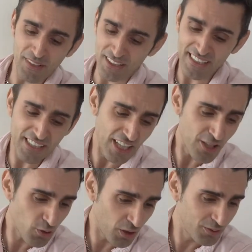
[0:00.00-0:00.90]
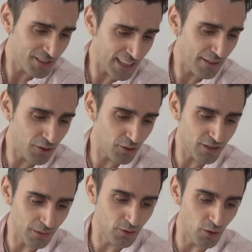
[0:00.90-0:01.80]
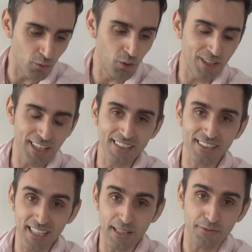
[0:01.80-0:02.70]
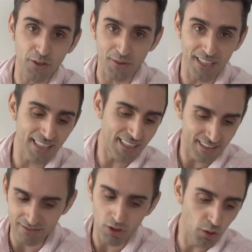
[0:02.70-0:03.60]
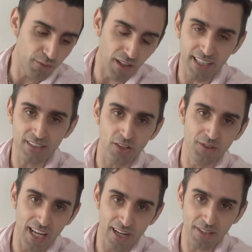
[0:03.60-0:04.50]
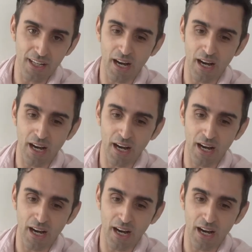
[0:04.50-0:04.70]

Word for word: Now DJI Drone, they give you some sort of warnings if you're in a no-fly zone area.